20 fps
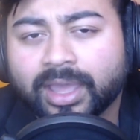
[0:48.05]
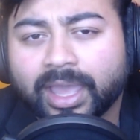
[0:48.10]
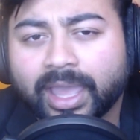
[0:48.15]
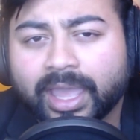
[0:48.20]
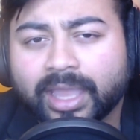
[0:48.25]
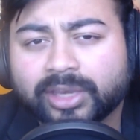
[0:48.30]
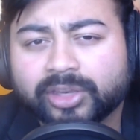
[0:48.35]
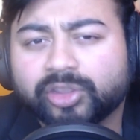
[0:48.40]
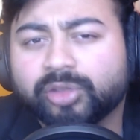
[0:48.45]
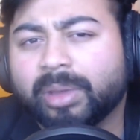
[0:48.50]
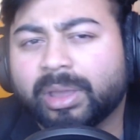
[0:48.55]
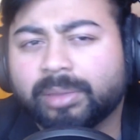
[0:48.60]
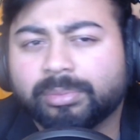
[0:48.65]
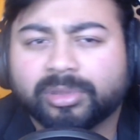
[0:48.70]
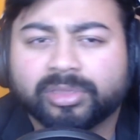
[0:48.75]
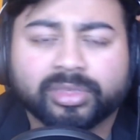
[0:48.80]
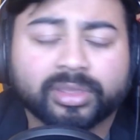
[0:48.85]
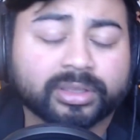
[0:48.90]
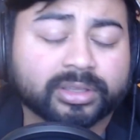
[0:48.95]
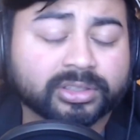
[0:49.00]
And you might
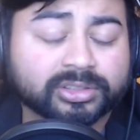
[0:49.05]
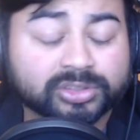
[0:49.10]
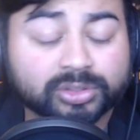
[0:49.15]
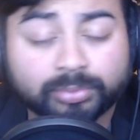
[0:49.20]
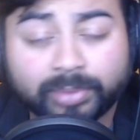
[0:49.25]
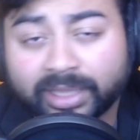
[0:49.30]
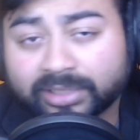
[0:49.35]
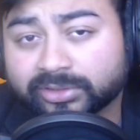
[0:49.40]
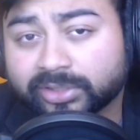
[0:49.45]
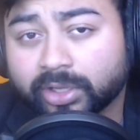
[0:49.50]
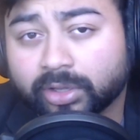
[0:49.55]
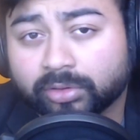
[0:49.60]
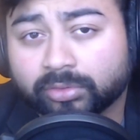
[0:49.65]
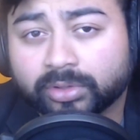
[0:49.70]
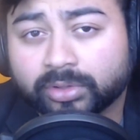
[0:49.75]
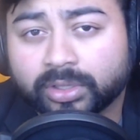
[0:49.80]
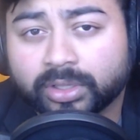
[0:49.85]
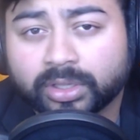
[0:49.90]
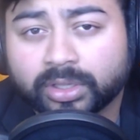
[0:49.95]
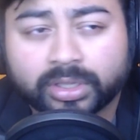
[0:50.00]
be thinking, Sumito,
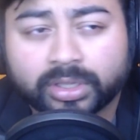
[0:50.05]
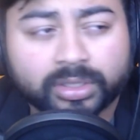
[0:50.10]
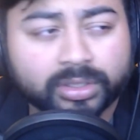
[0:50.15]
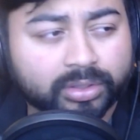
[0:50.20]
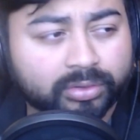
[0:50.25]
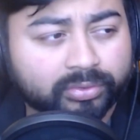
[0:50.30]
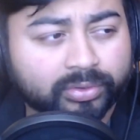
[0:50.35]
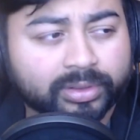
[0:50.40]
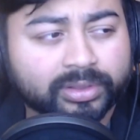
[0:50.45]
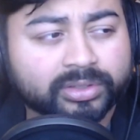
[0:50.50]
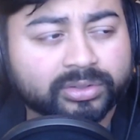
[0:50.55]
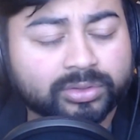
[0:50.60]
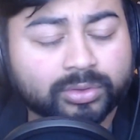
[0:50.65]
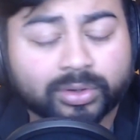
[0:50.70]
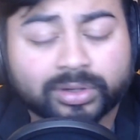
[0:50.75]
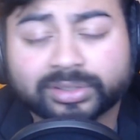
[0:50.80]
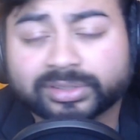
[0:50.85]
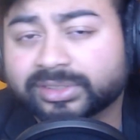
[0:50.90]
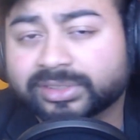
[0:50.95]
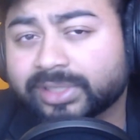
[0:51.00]
you've really
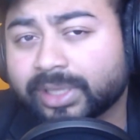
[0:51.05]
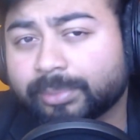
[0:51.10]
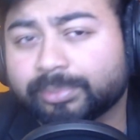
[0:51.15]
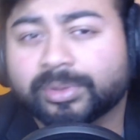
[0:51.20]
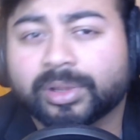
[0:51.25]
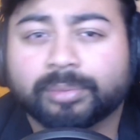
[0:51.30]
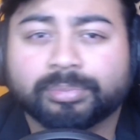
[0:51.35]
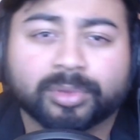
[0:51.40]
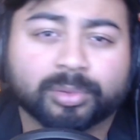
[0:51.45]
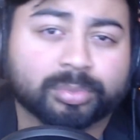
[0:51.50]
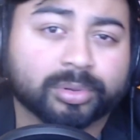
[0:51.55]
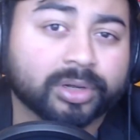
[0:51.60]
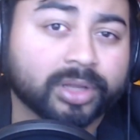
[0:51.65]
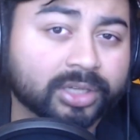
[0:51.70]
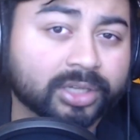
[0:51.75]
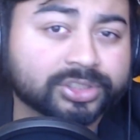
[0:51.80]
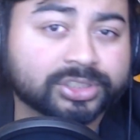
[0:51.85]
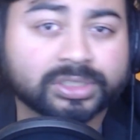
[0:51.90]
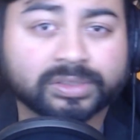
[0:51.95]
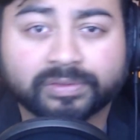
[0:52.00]
sort of stepped up the
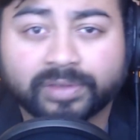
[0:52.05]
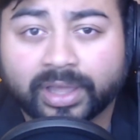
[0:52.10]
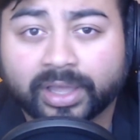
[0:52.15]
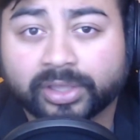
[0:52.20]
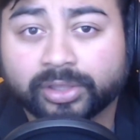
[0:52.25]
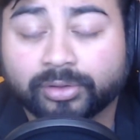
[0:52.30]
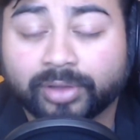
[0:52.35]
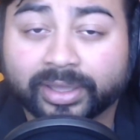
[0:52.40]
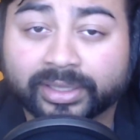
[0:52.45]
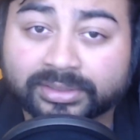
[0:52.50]
production value.